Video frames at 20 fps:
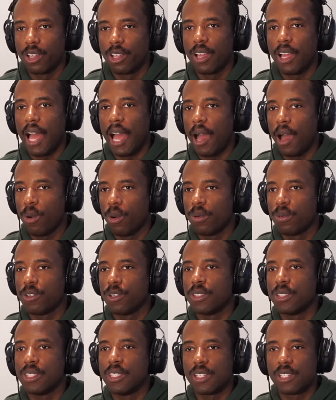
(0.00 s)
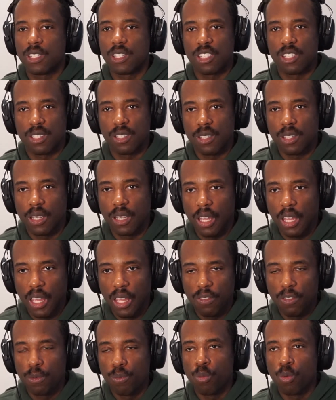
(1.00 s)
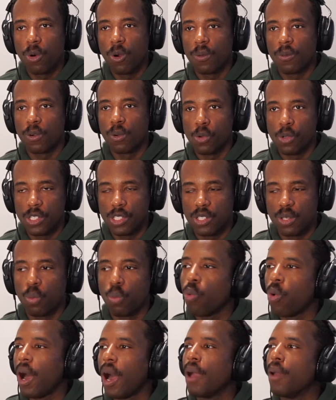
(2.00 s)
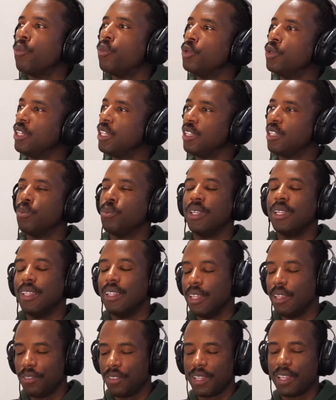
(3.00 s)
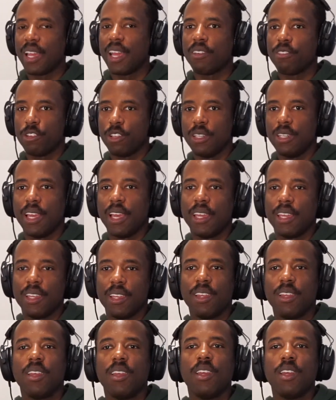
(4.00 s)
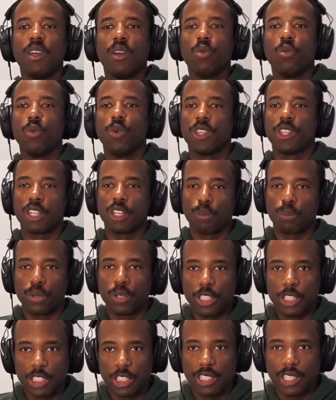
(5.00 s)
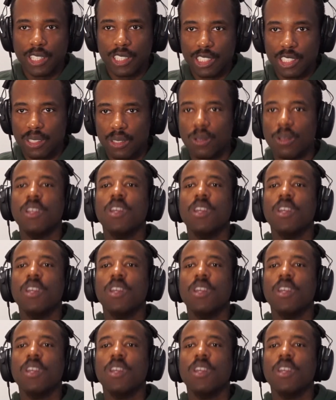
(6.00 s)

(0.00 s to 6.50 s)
However, this is even more of a reason why we need to be living every day with an appreciation,